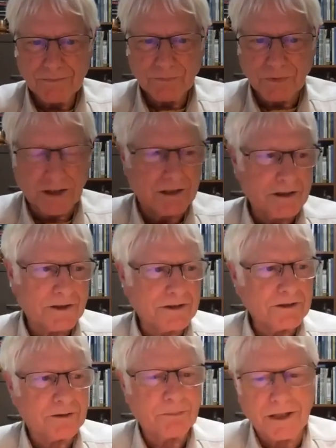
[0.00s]
I guess I
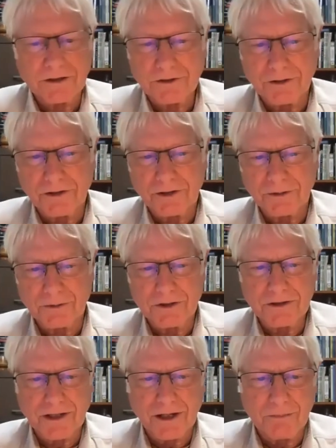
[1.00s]
should mention that the
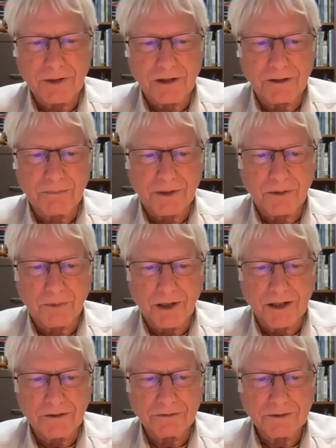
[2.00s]
reason I married my
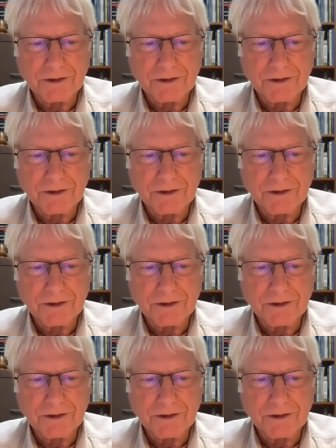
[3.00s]
wife